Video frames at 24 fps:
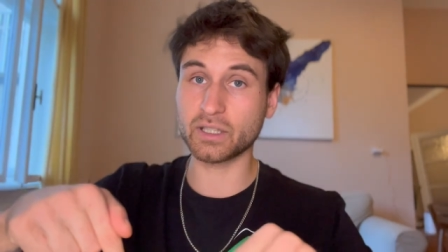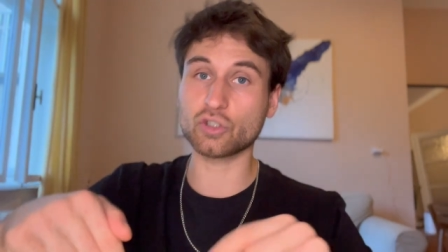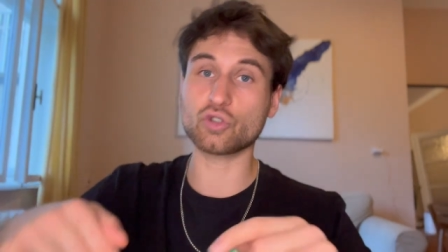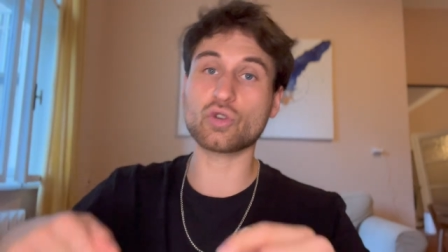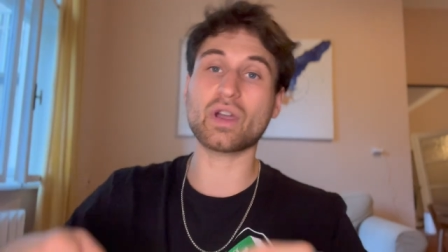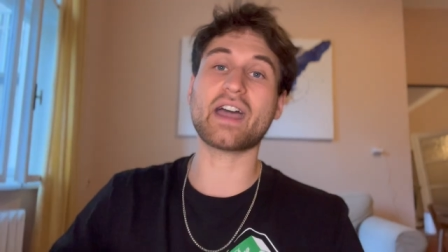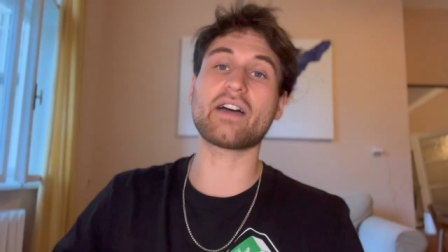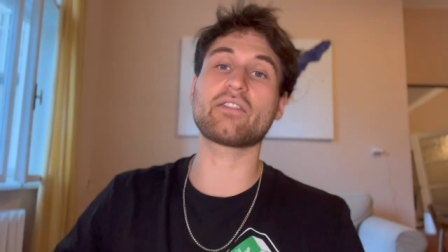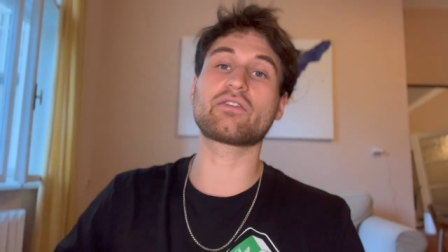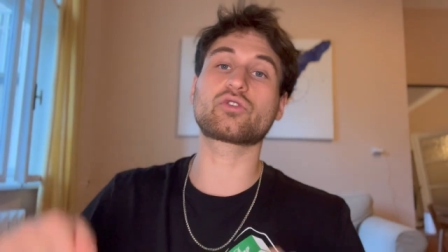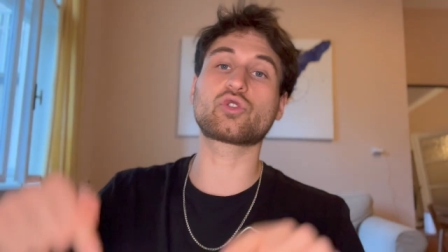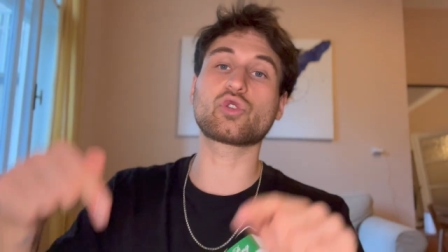You
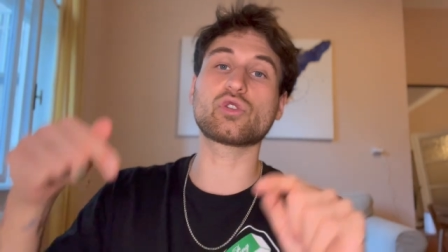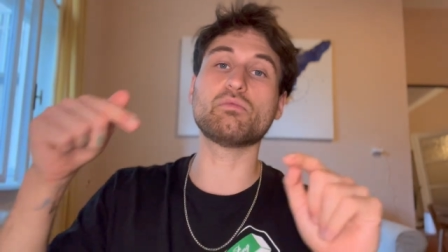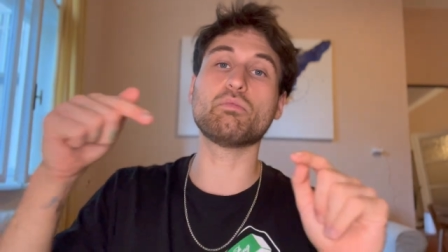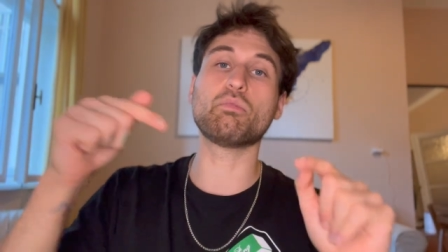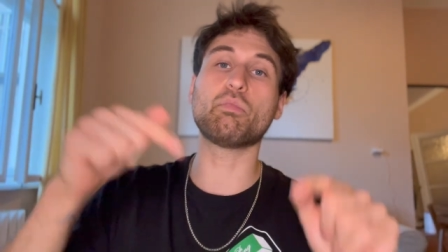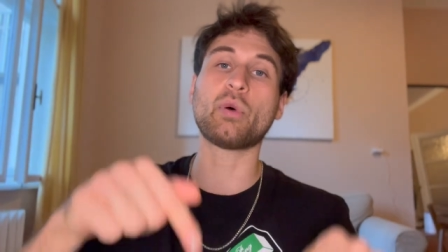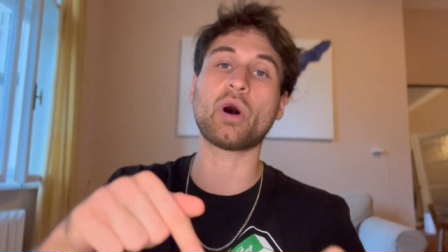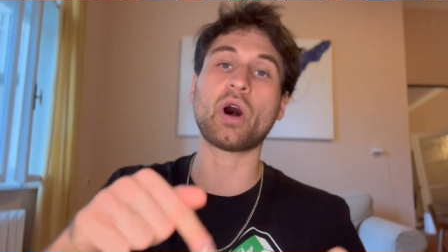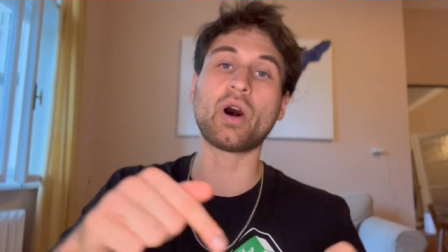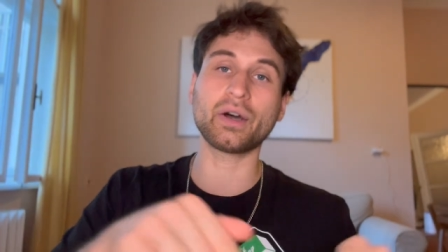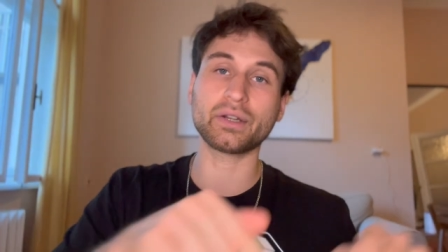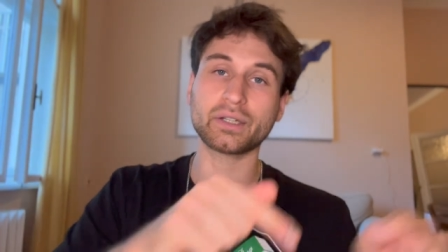have to
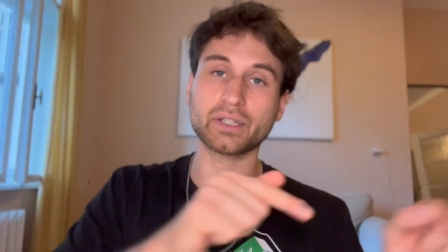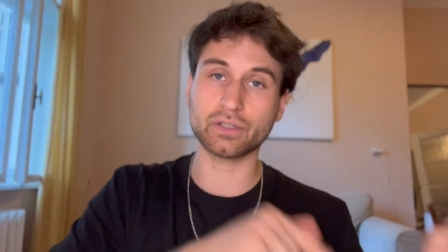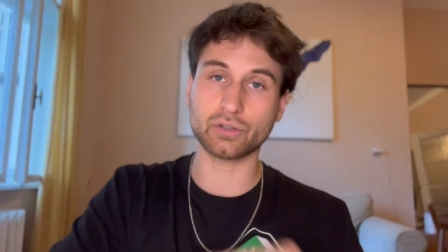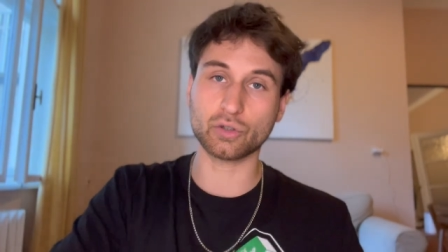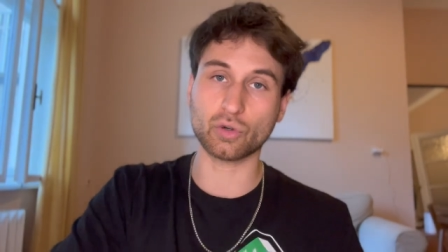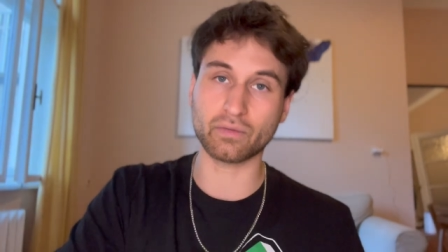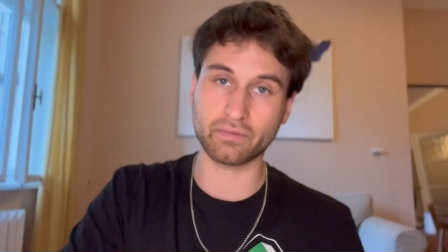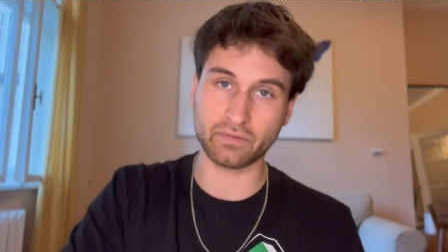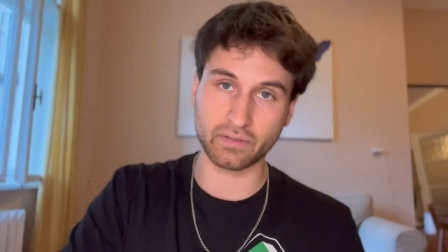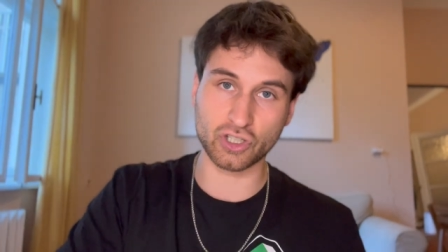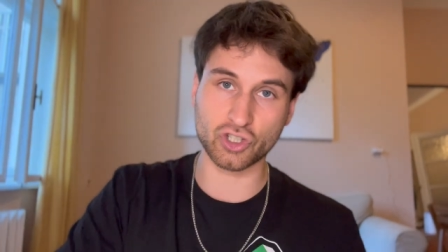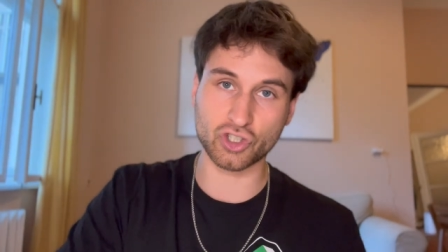embody your
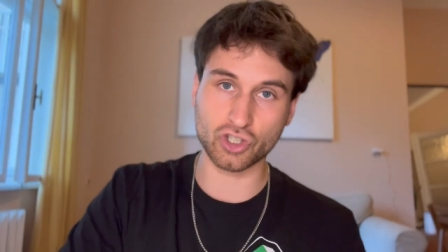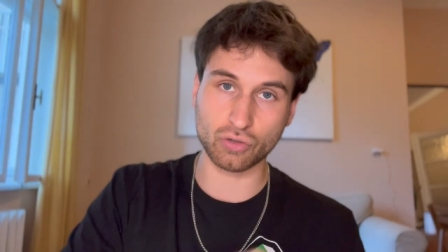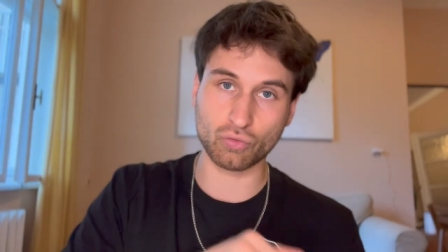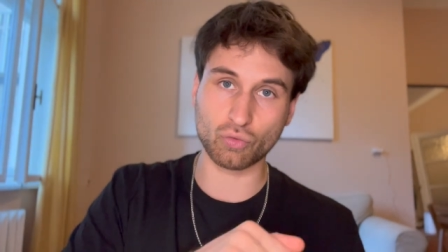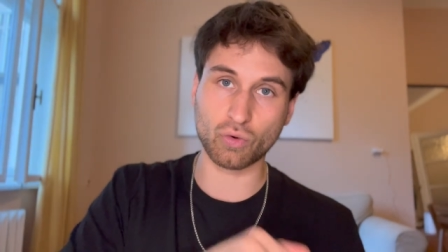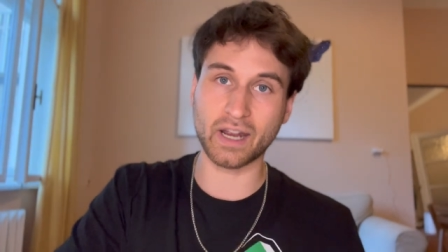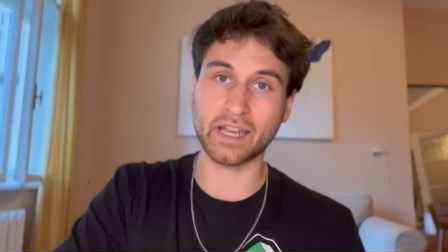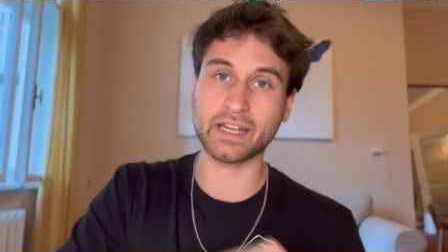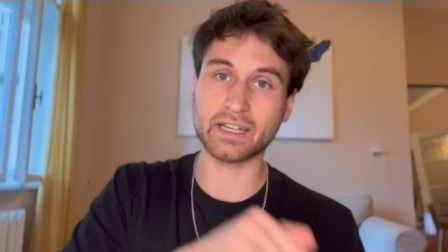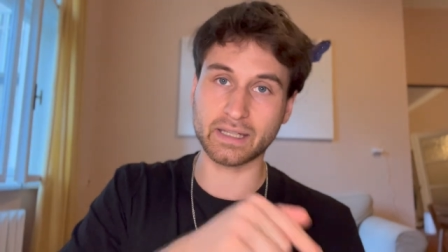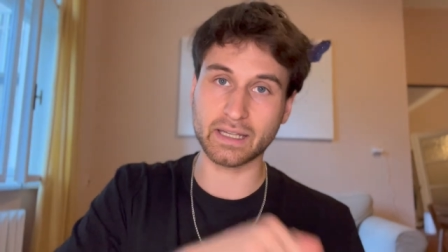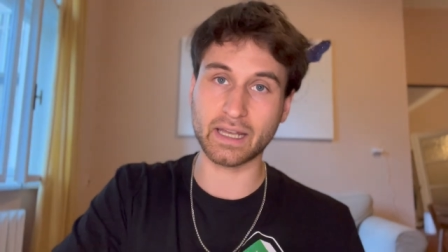vision
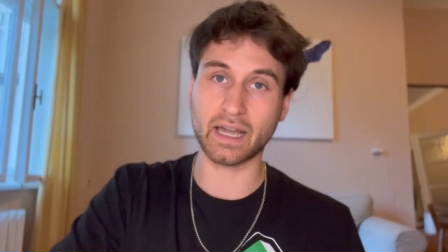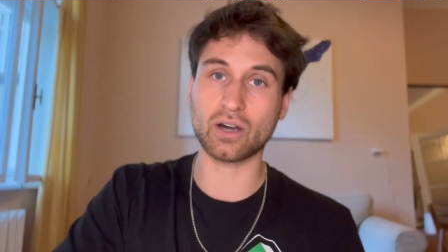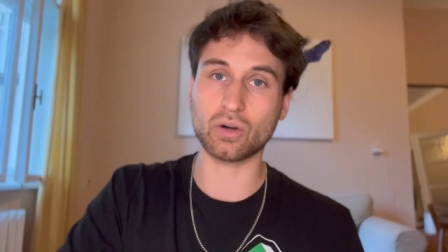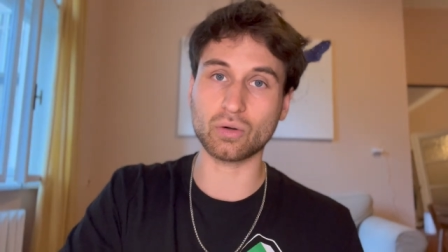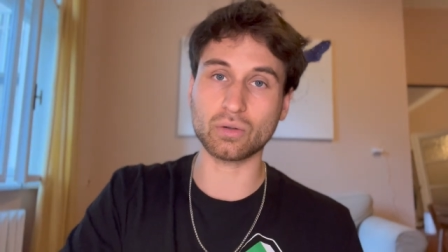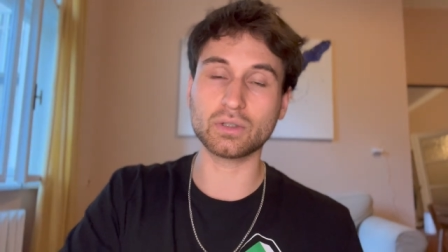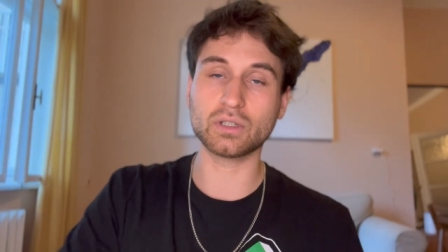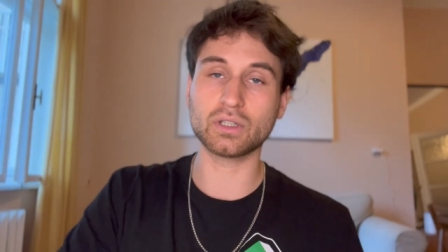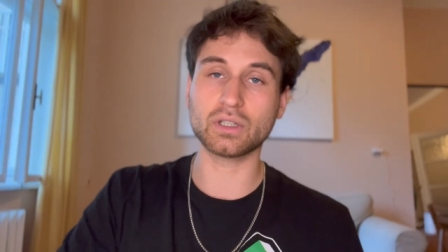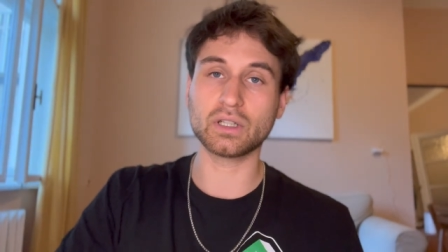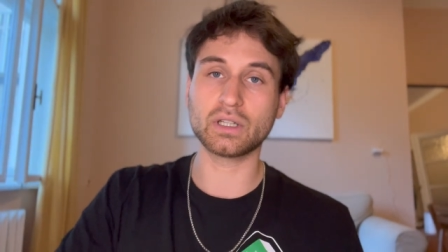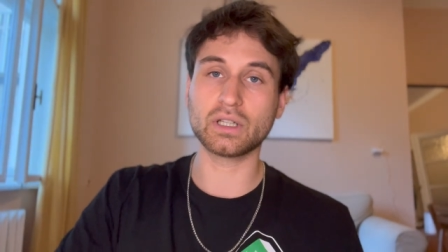right now,
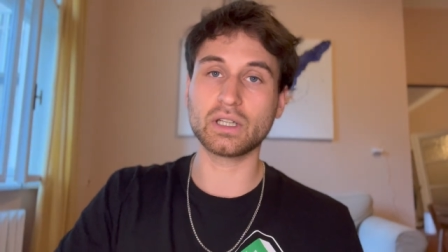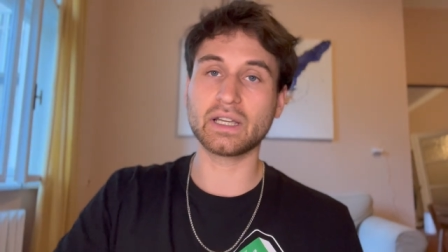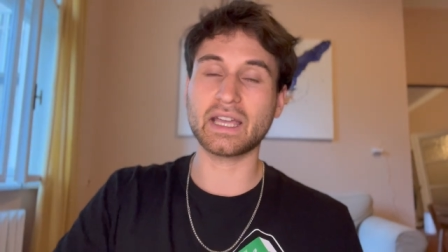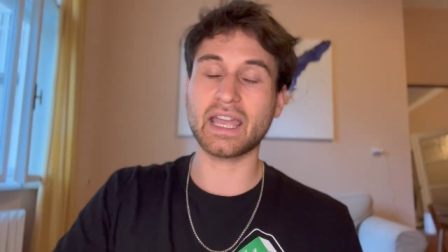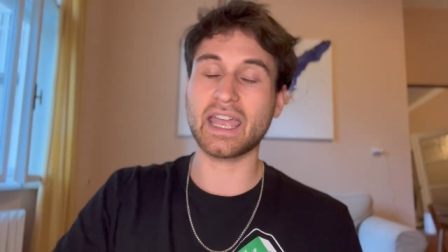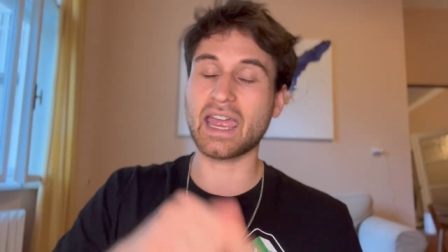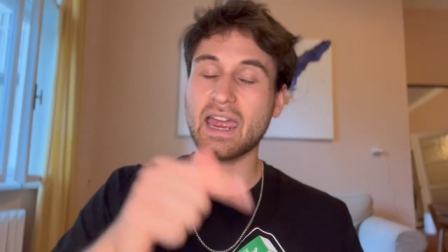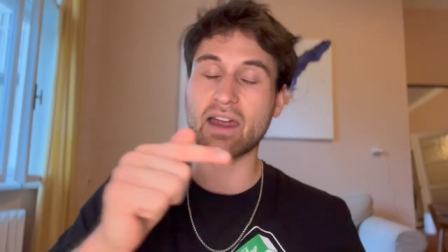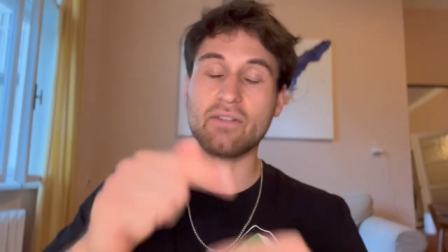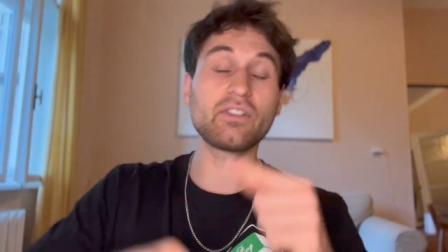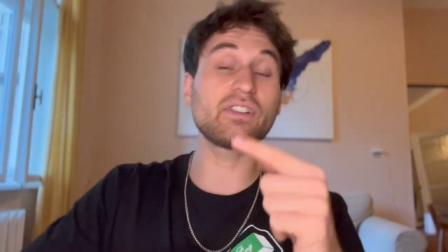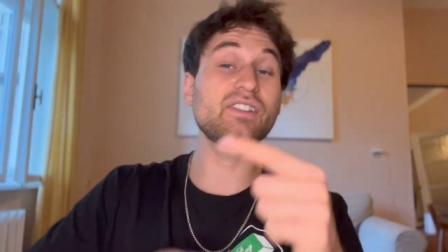
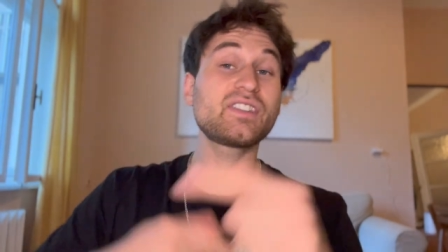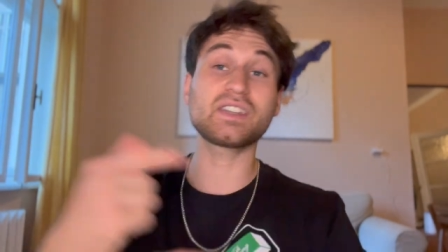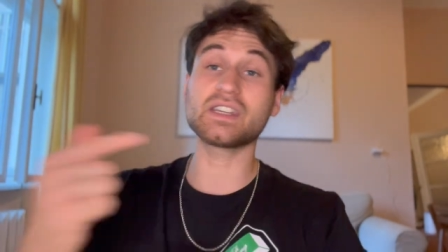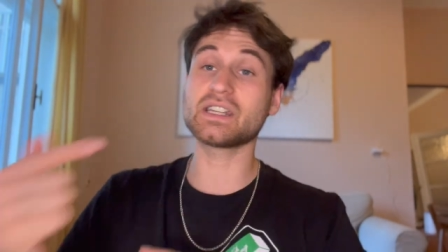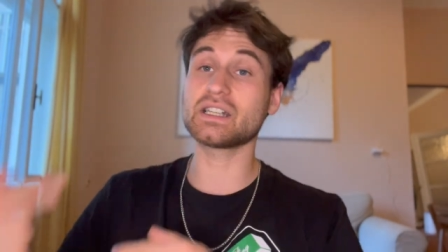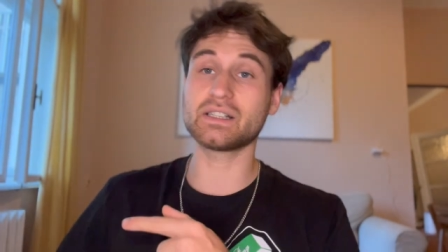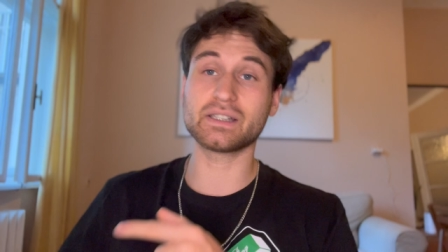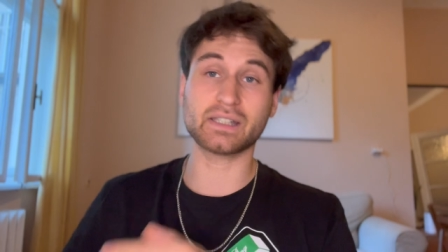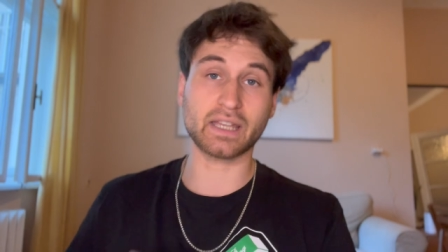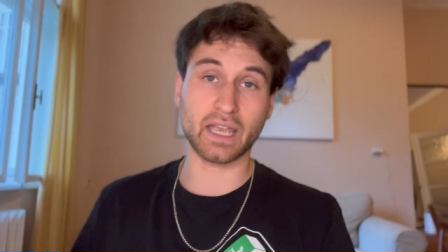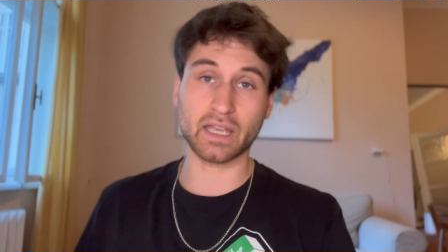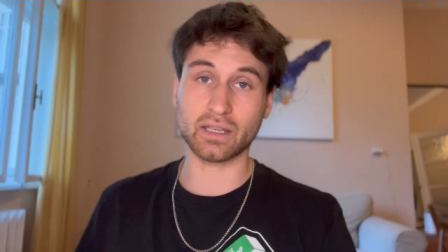every single
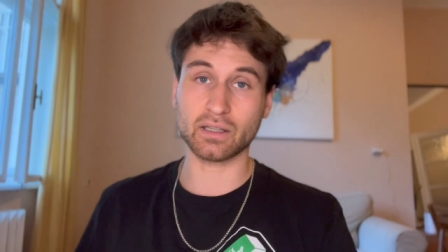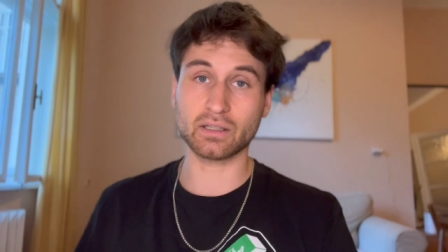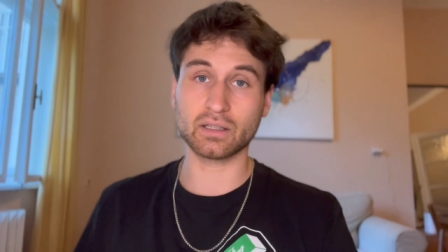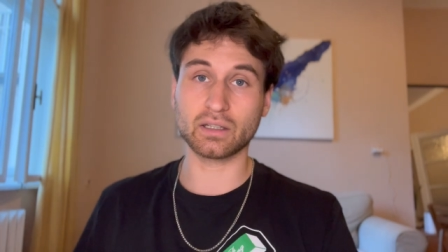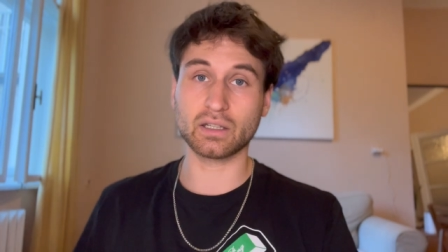day.